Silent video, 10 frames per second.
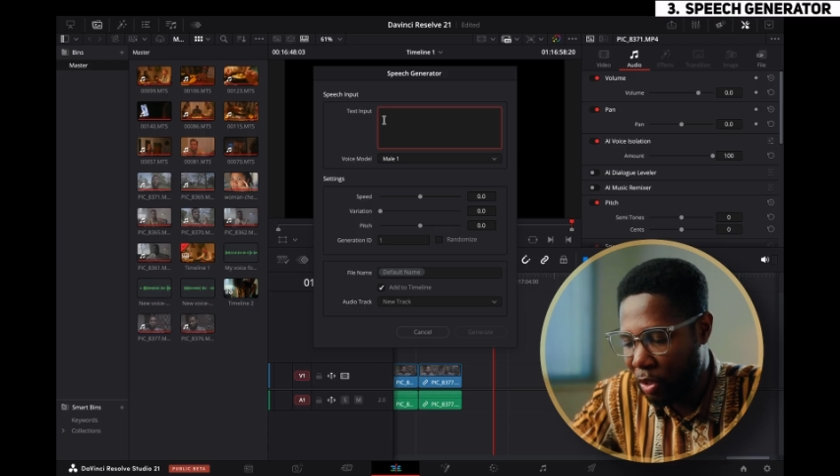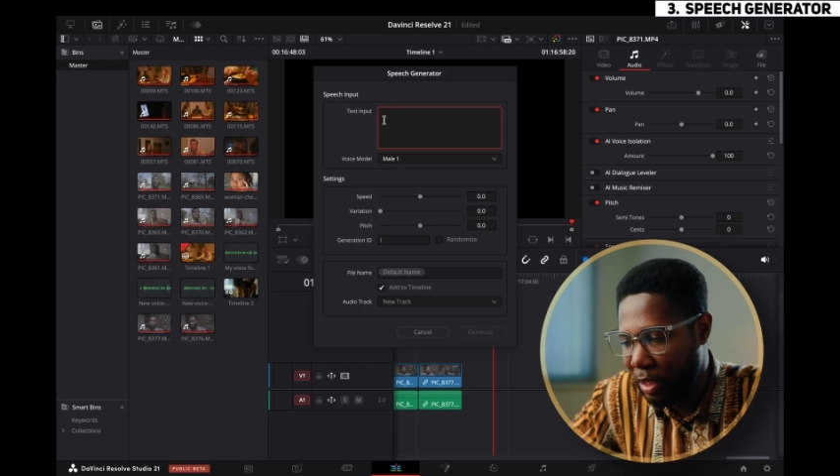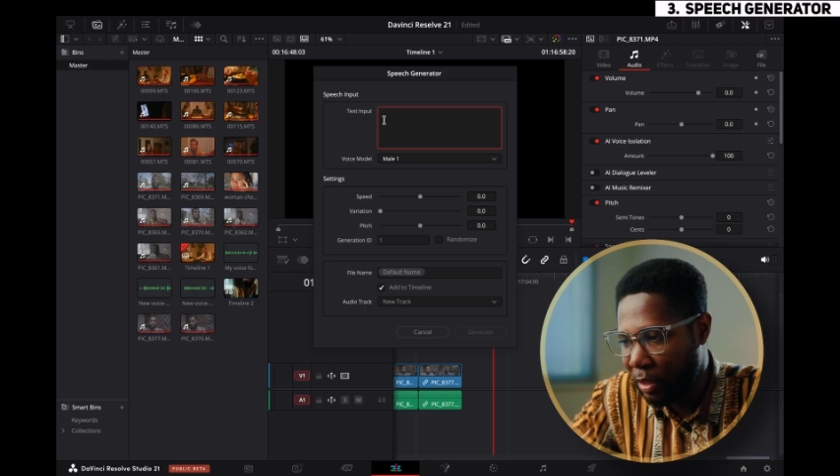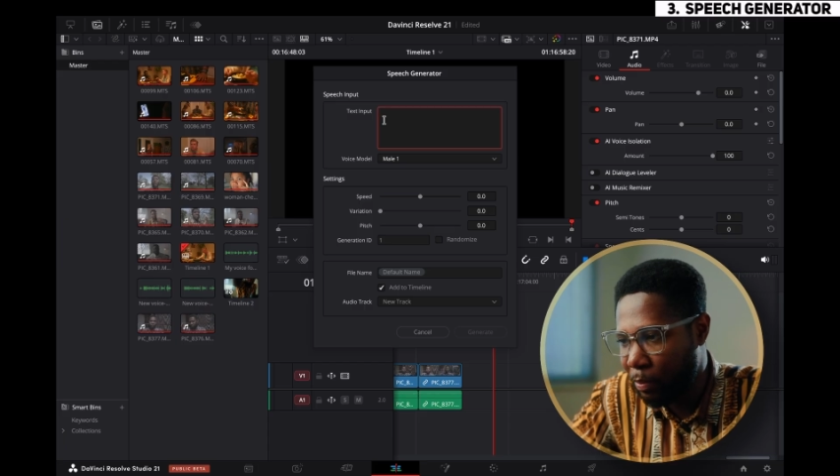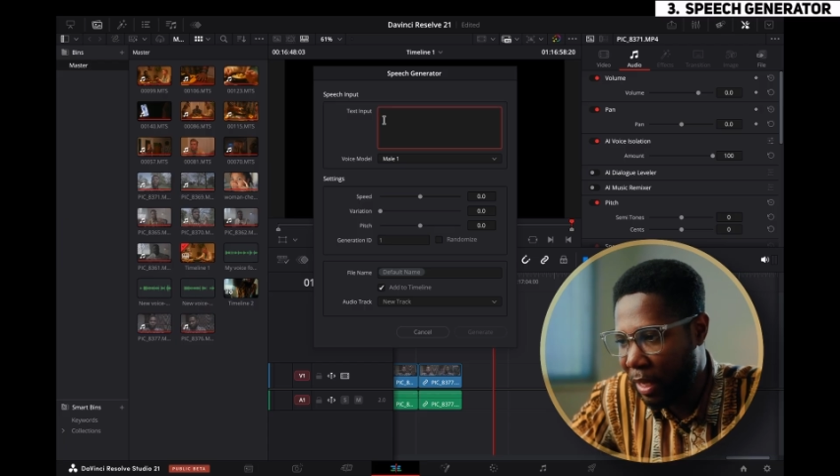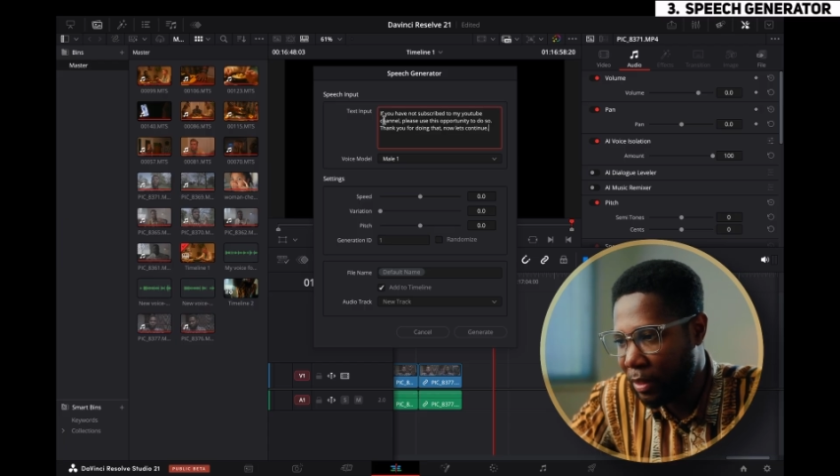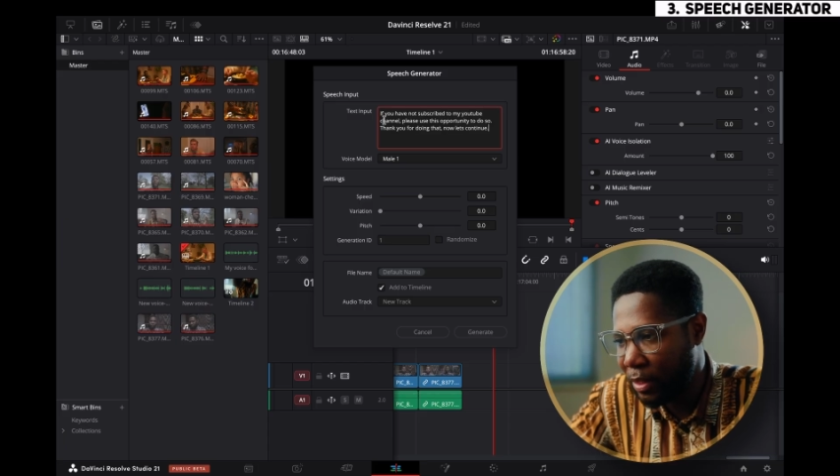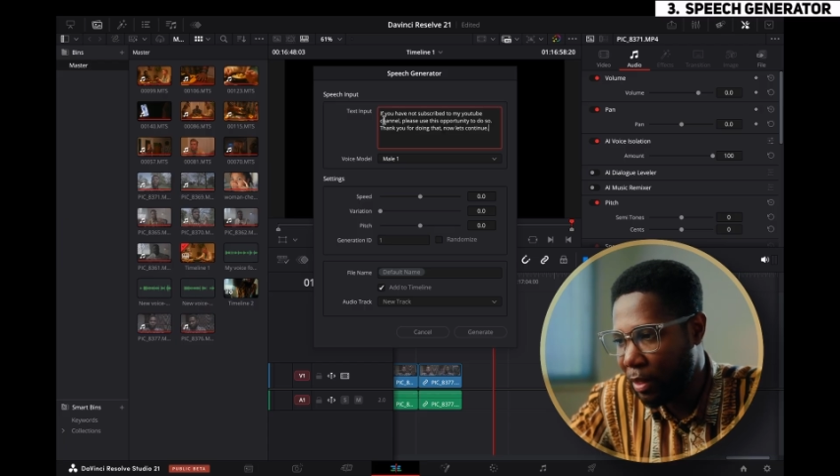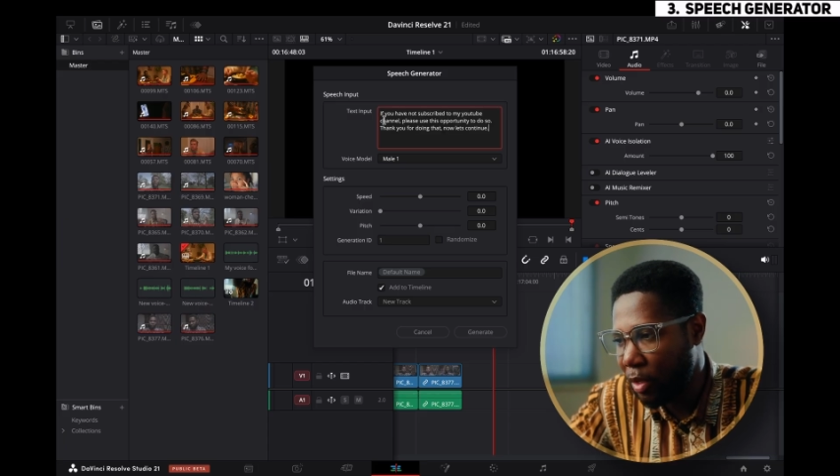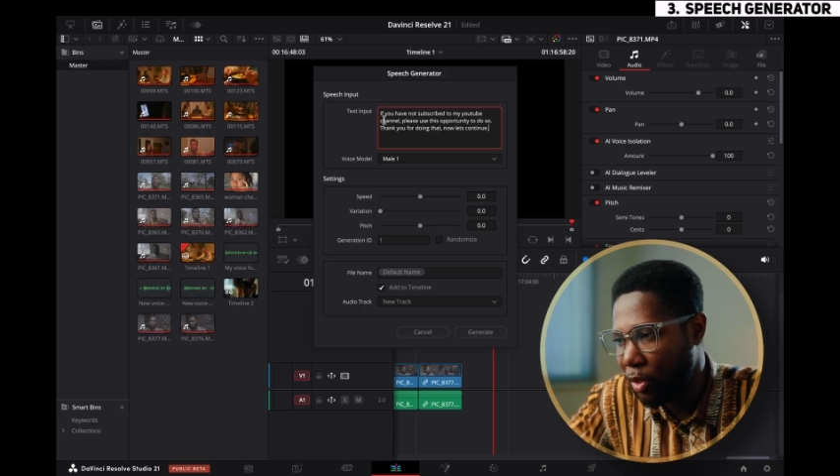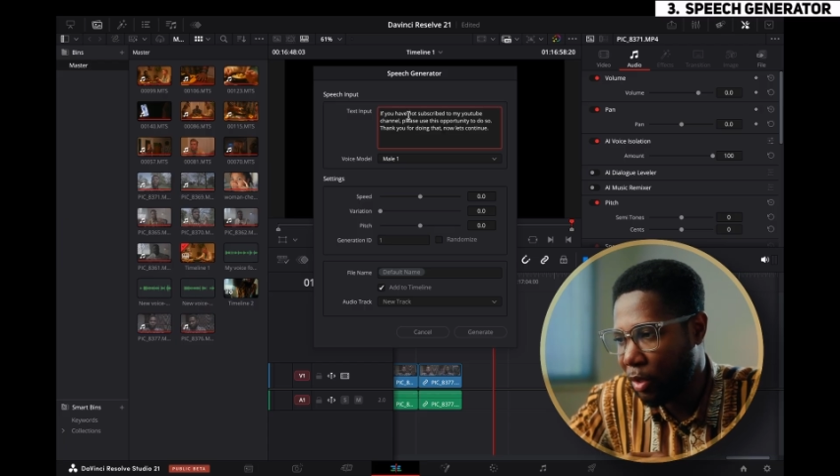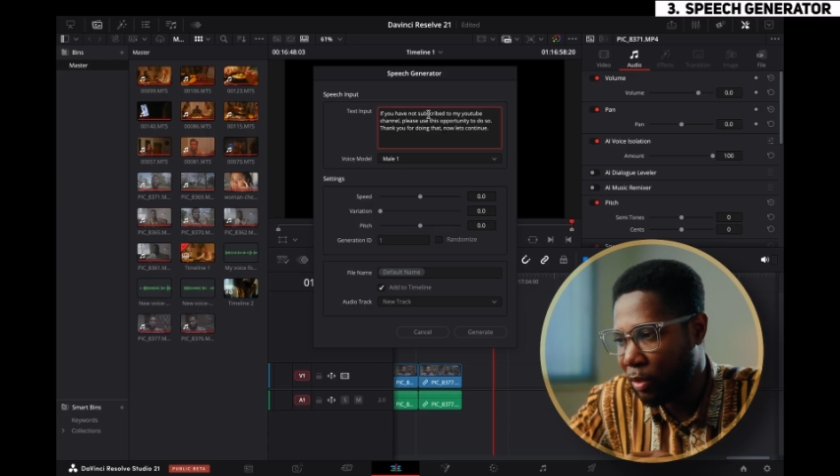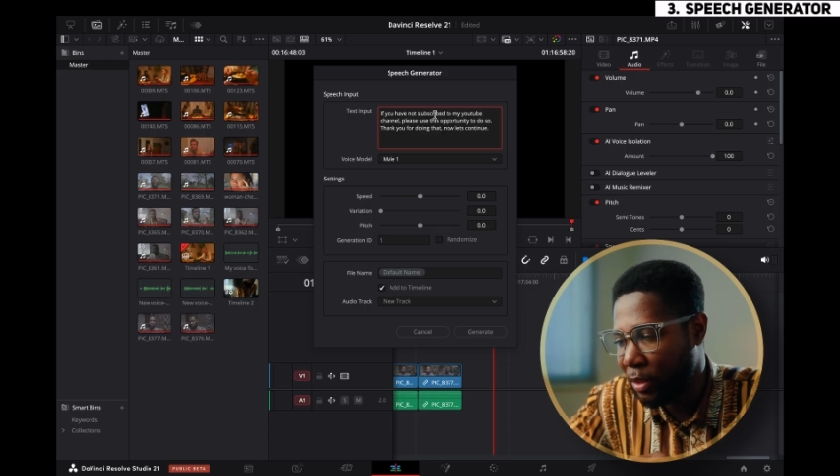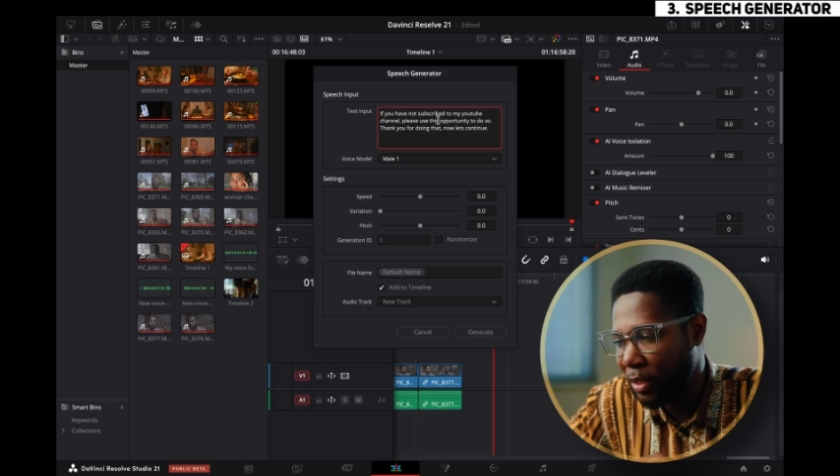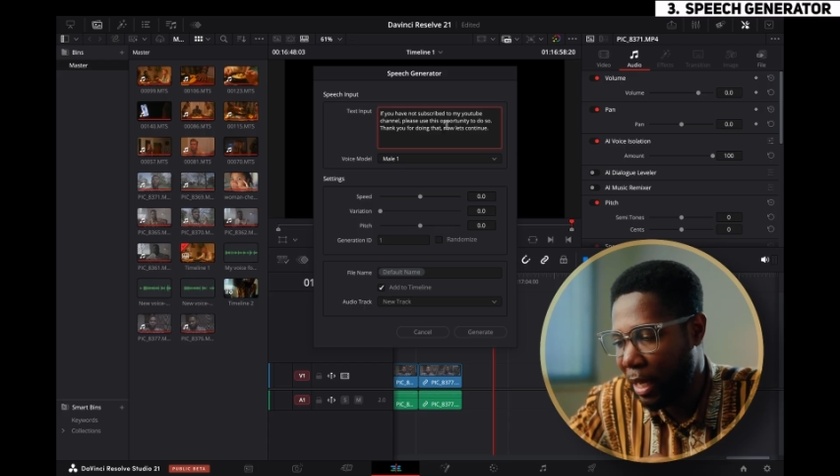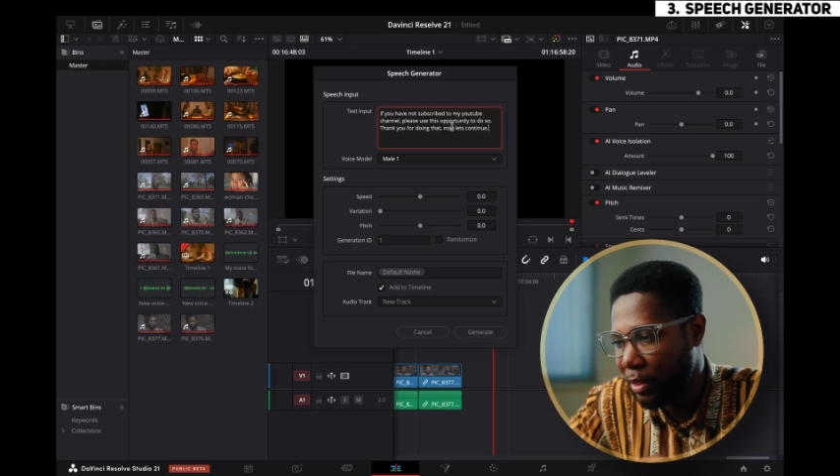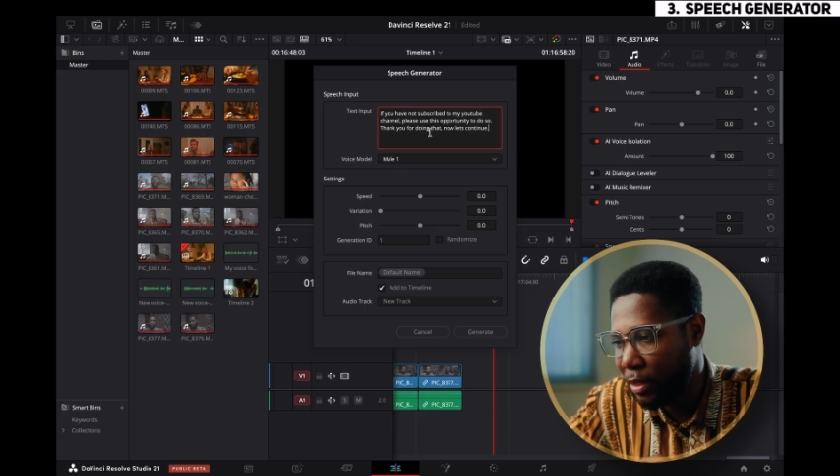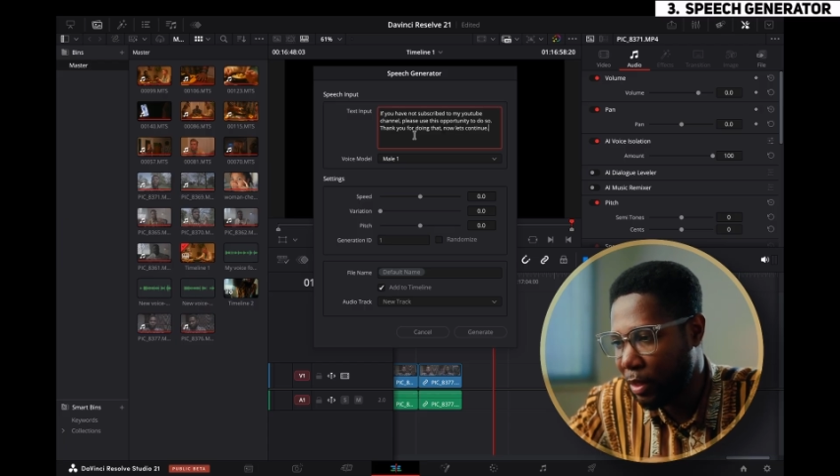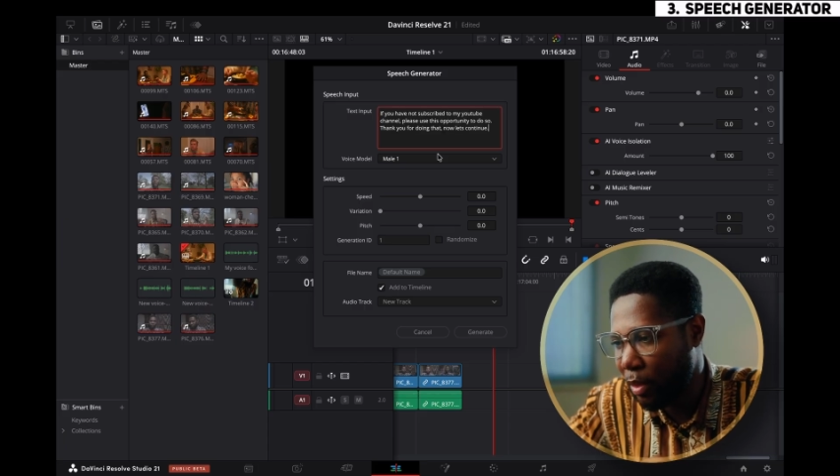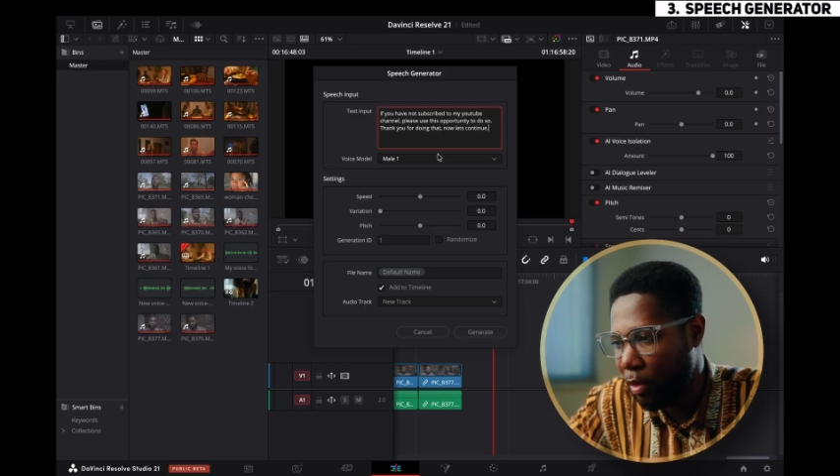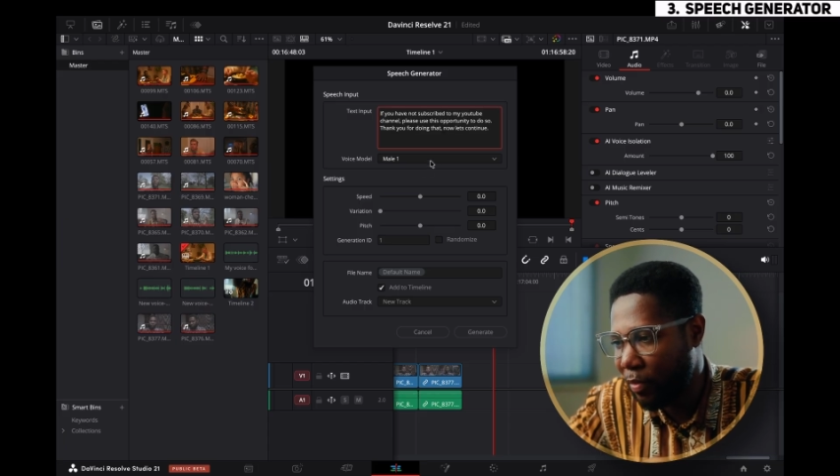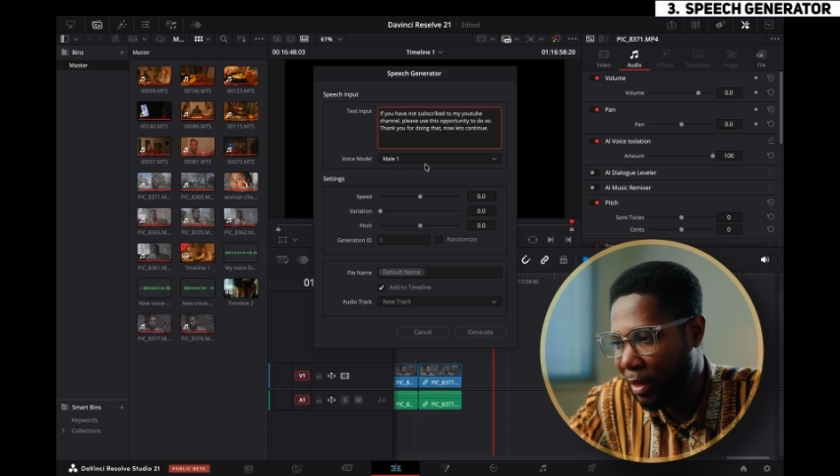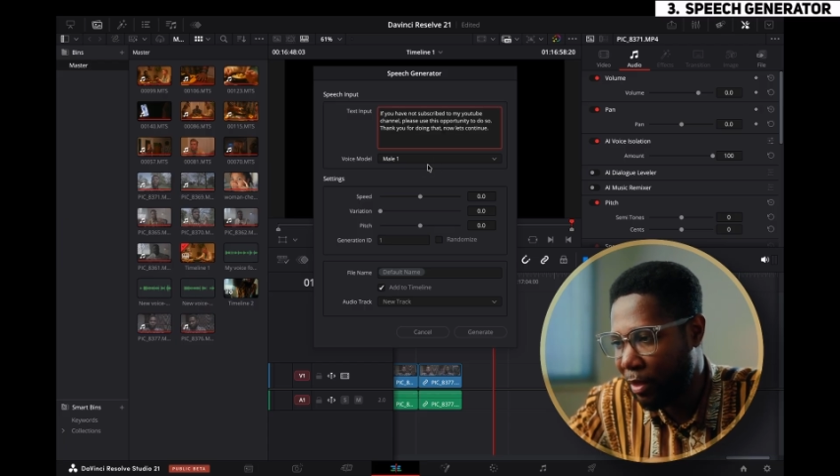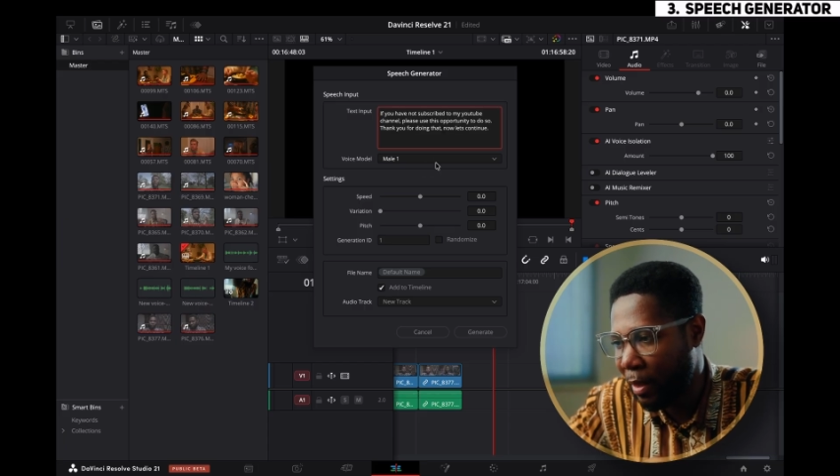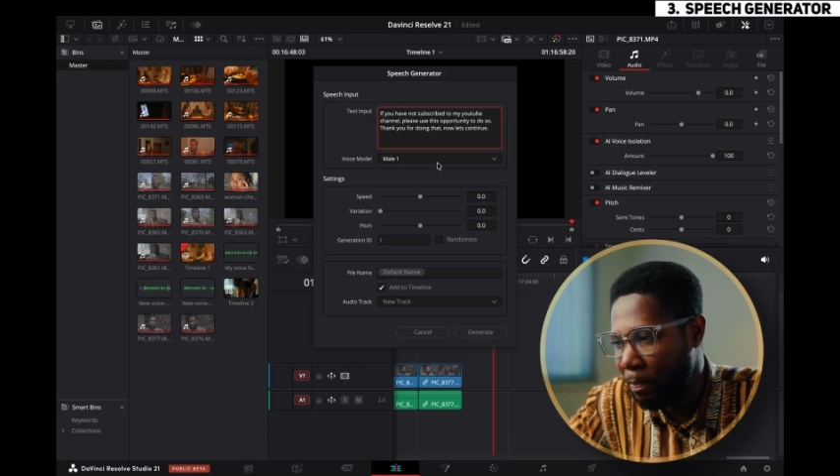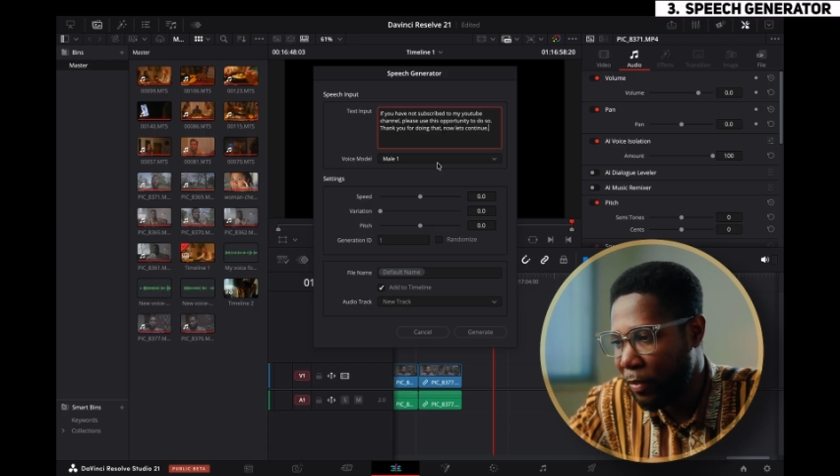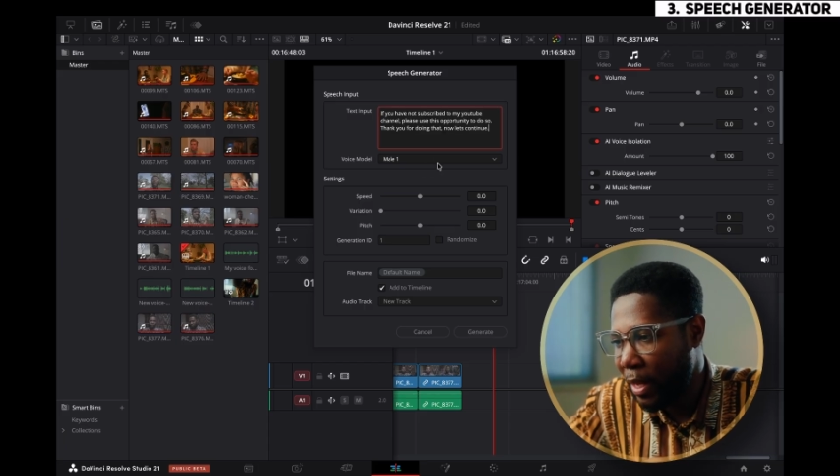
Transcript: You just paste your text over there